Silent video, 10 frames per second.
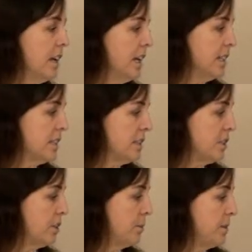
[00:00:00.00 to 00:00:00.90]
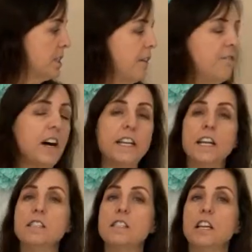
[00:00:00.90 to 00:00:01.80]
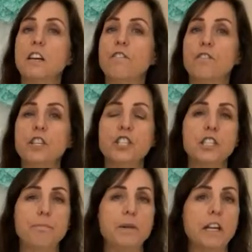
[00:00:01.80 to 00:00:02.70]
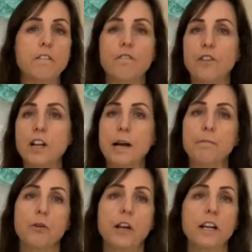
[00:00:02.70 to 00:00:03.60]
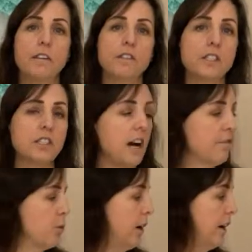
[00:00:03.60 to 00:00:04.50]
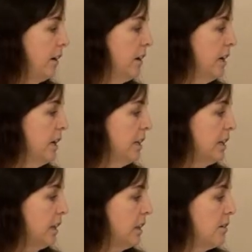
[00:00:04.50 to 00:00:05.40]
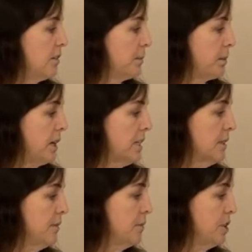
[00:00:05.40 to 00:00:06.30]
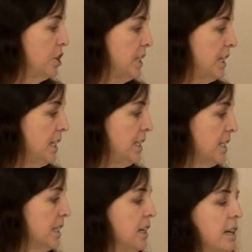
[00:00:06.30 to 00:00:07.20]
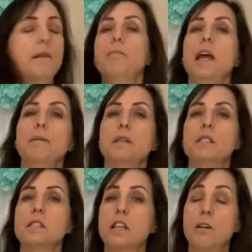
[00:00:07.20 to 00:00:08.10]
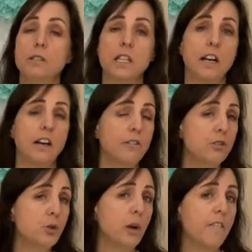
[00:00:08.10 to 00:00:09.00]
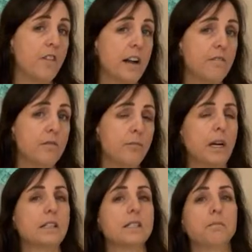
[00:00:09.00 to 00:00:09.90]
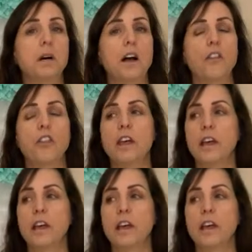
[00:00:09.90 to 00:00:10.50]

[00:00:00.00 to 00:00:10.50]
It's 0% financing, free shipping, free upgrade of the software. They lowered the price of the machines, payments as low as 125 bucks a month.